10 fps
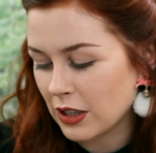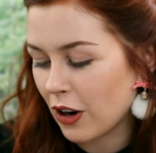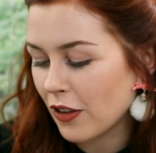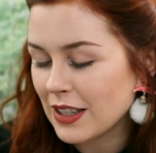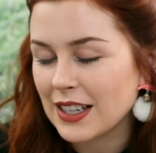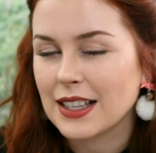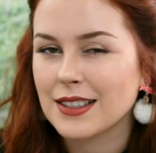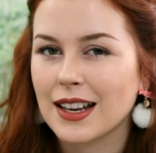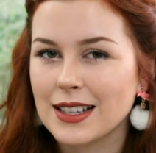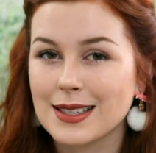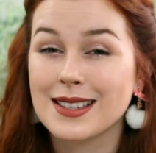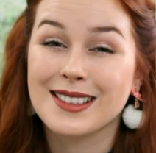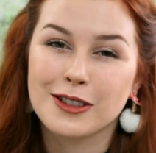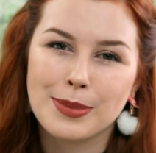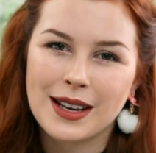The only downside is it's a
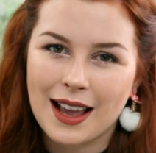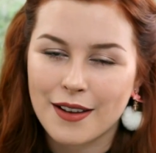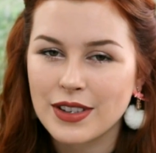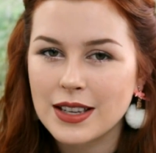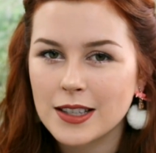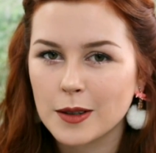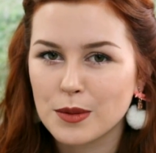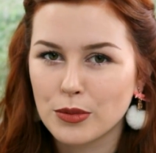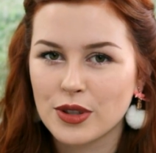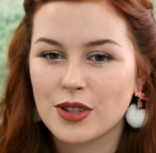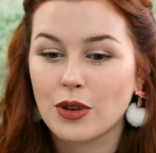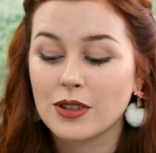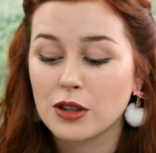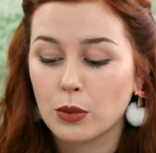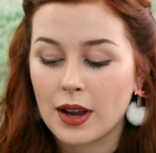little bit heavy, so it's more
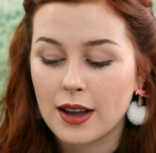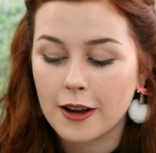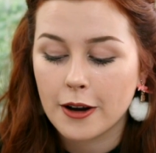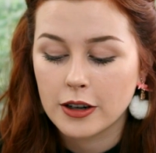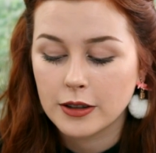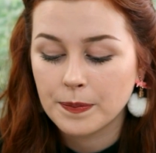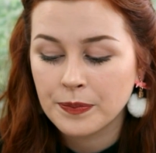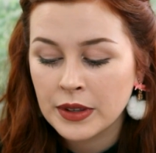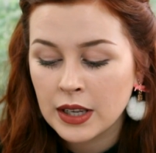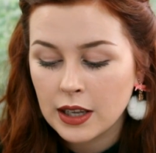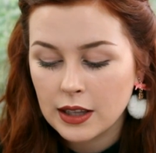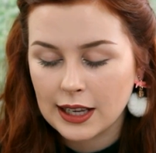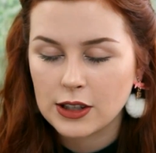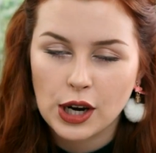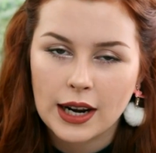suited to wear on
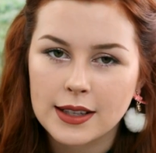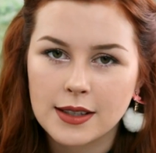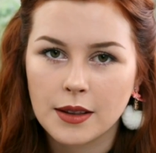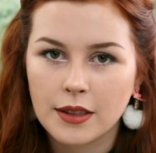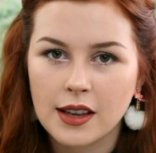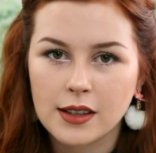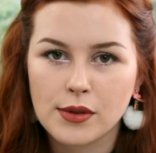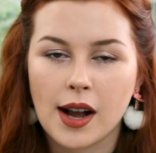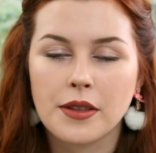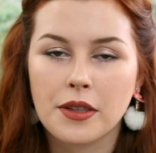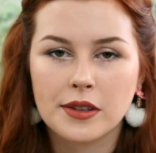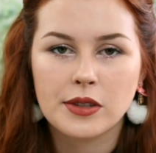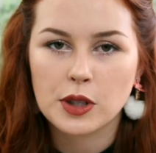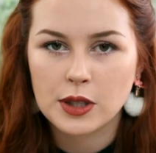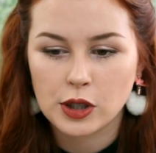like jackets and things rather than
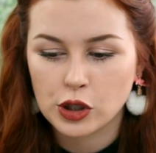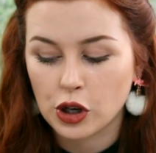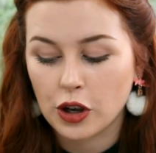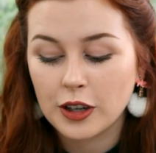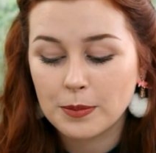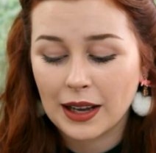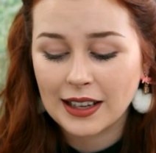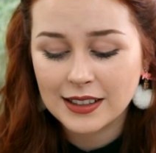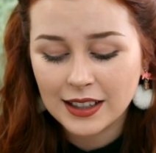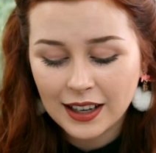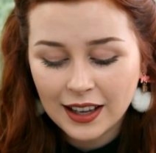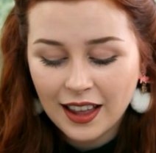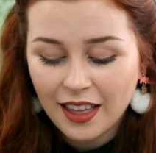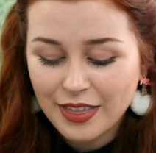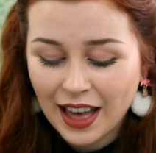just a shirt. But
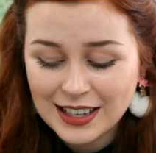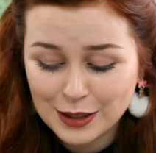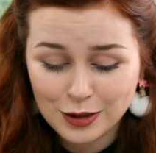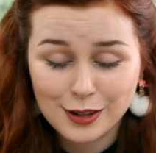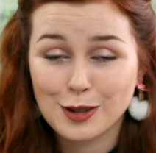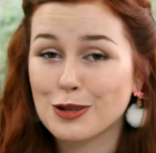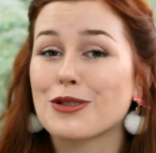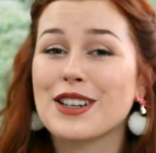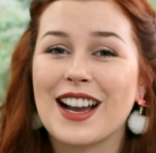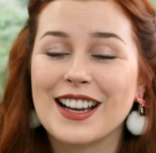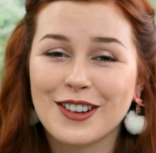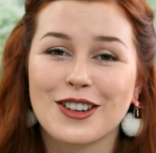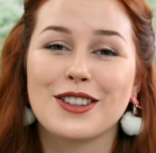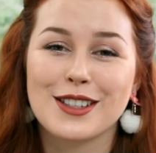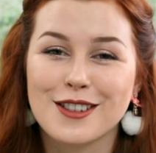that is all the jewelry I got
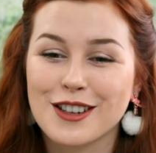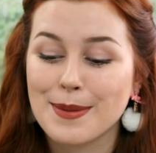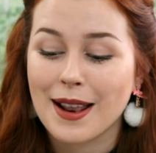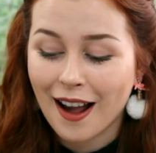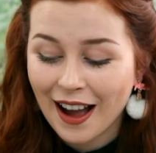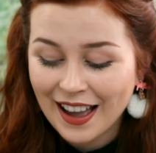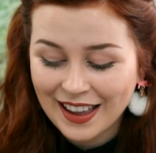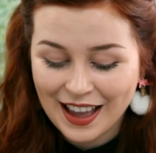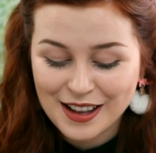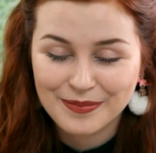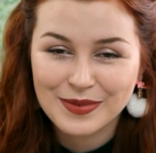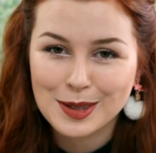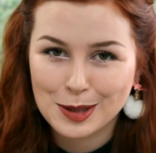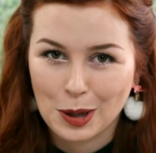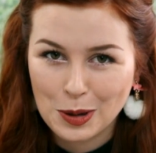on this trip, and I am
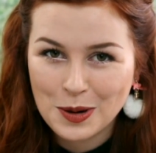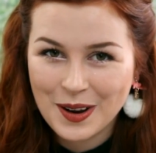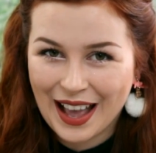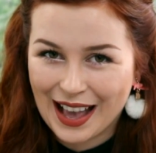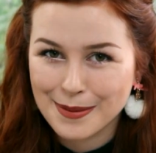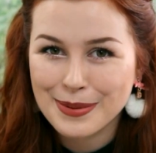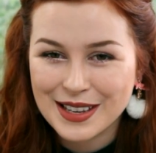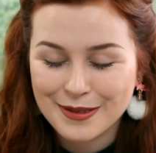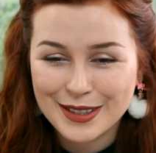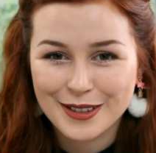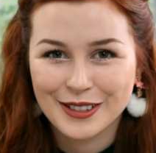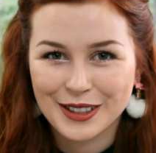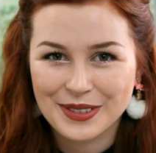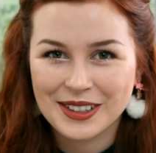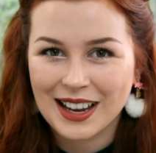so happy with all
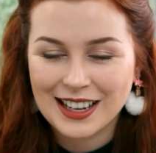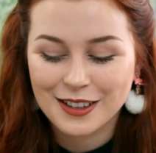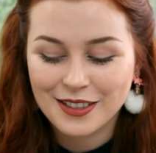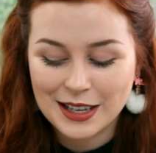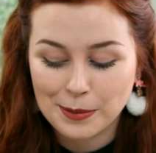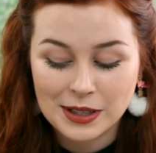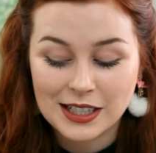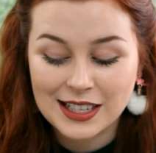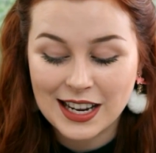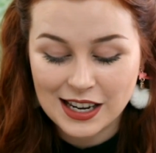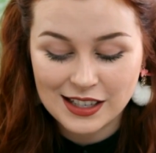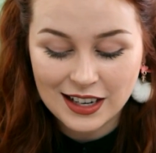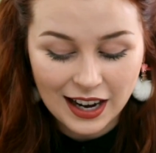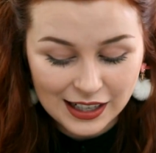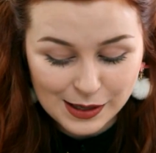of it. I don't think I'm gonna need
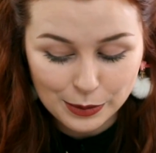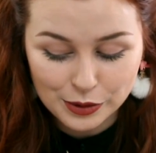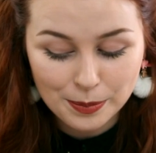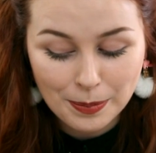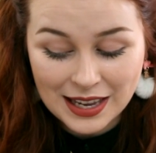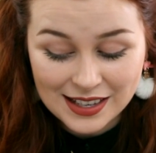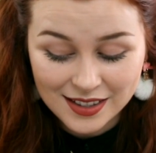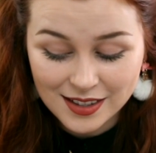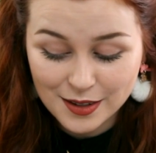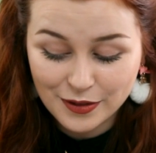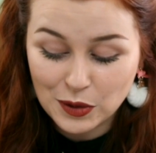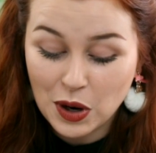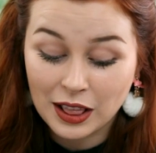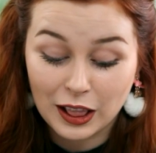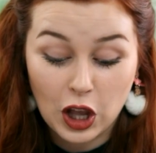any more pieces for
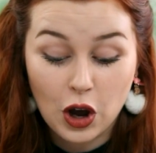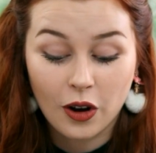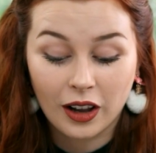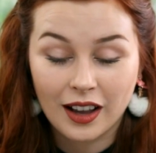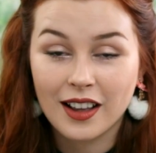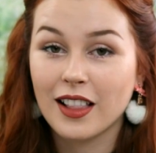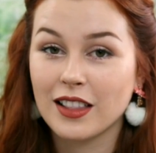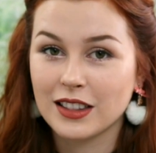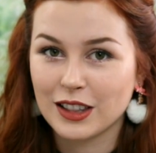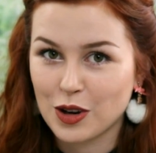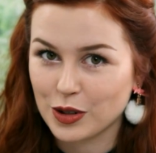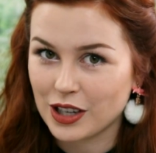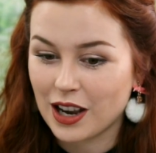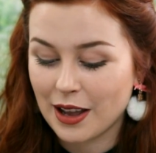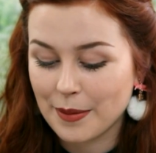a long
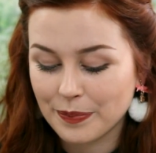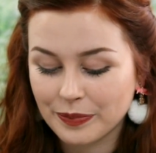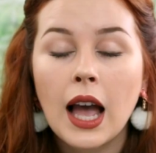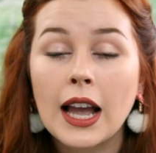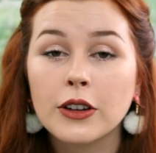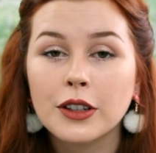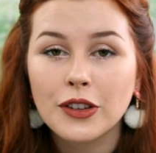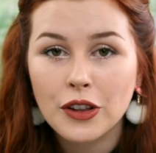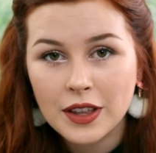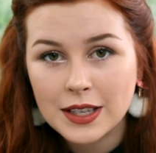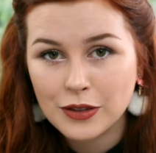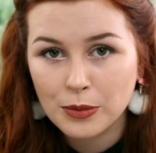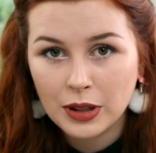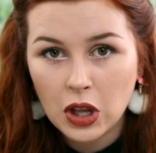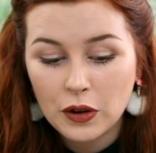time. I got a few things
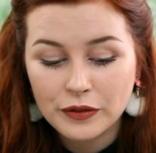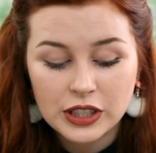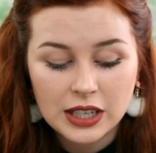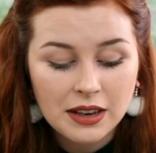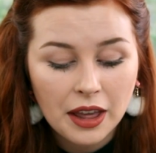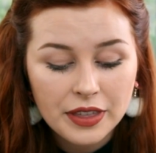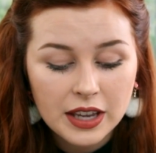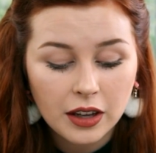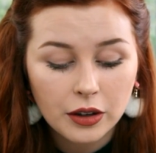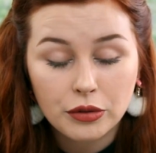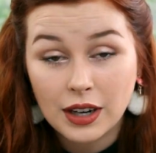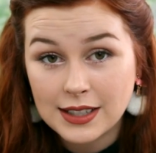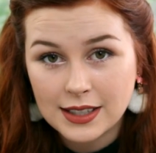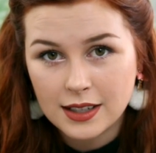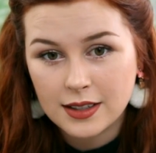from Loft, nothing
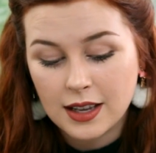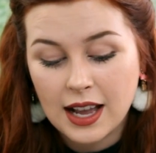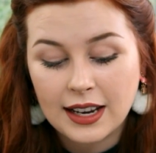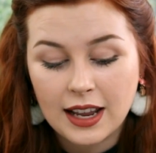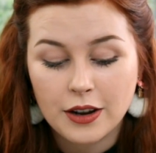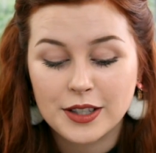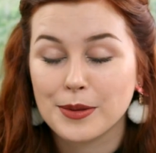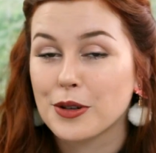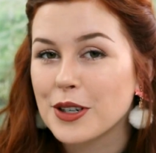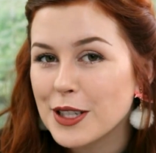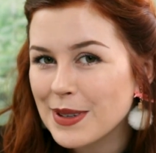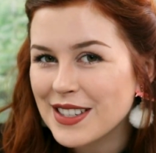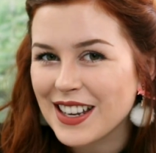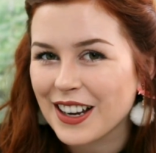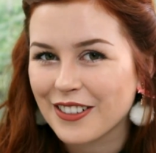crazy exciting. I got some Christmas
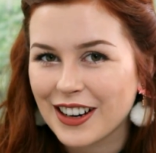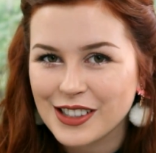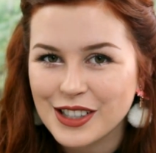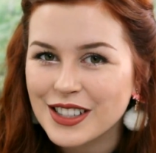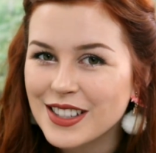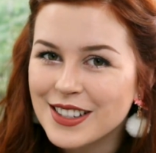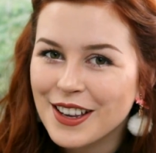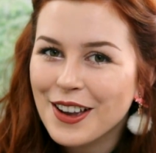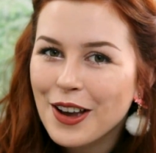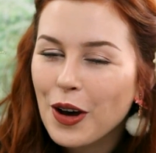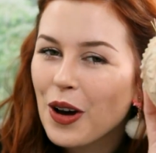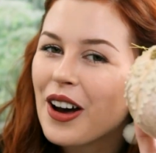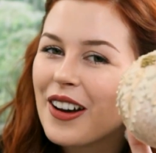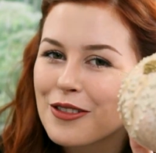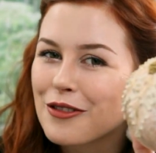decorations.
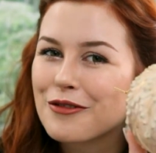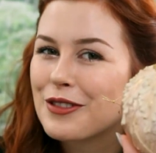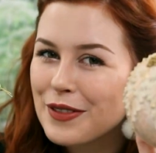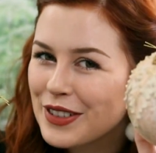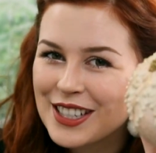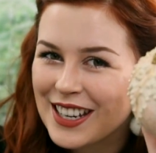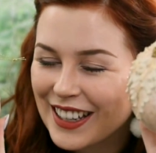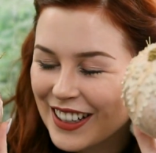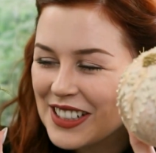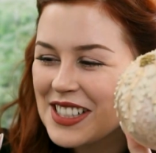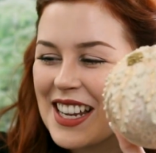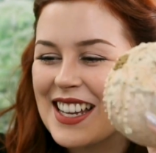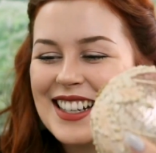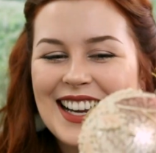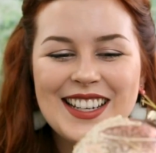Riveting
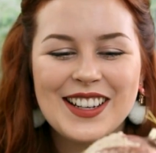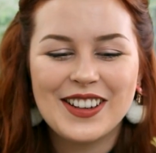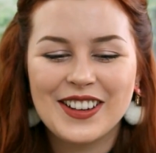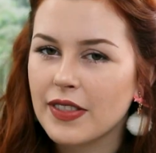content, I know.